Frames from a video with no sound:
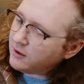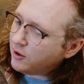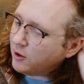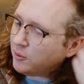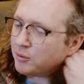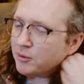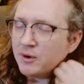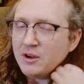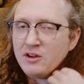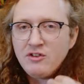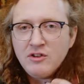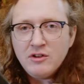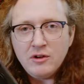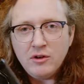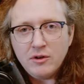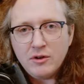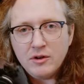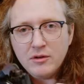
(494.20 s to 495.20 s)
Operation
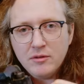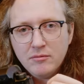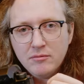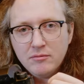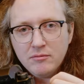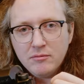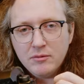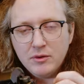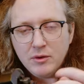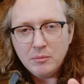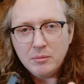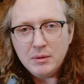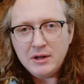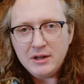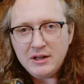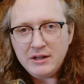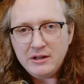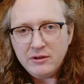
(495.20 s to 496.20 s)
lock
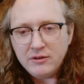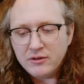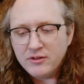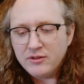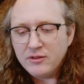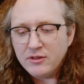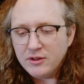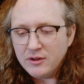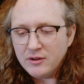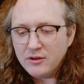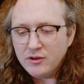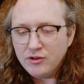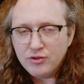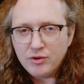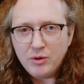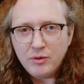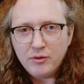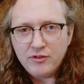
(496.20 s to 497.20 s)
completely locks the
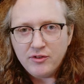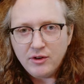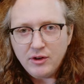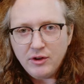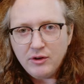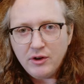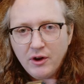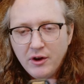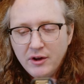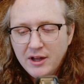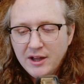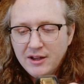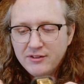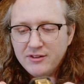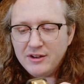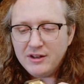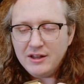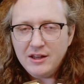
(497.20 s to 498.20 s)
controls, so you can't
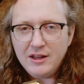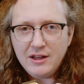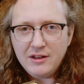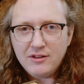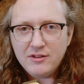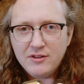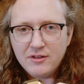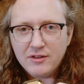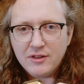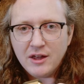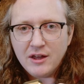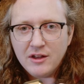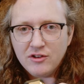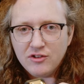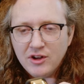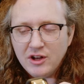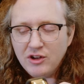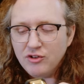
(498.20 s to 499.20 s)
accidentally hit that
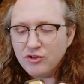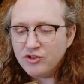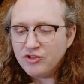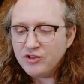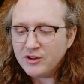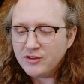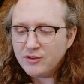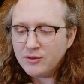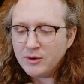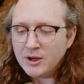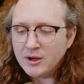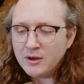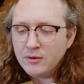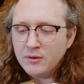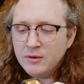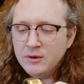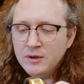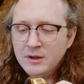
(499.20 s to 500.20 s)
and change your shutter
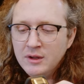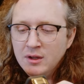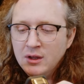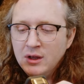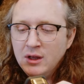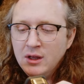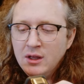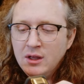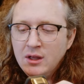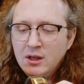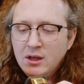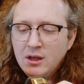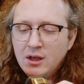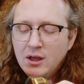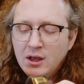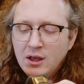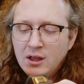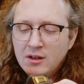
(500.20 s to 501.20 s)
angle.
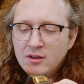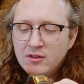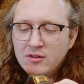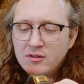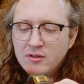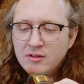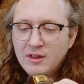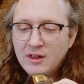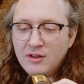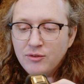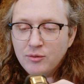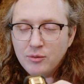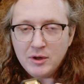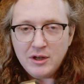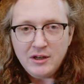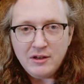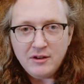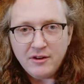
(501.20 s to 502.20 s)
And that's
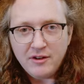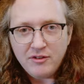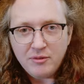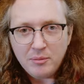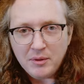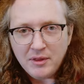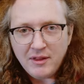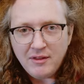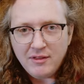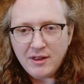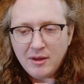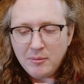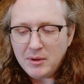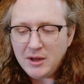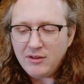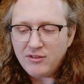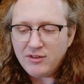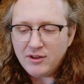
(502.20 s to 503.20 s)
really nice, but then that
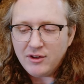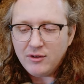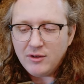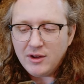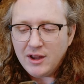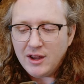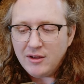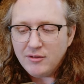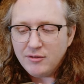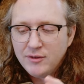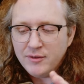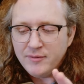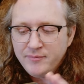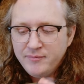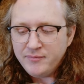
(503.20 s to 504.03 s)
means I don't have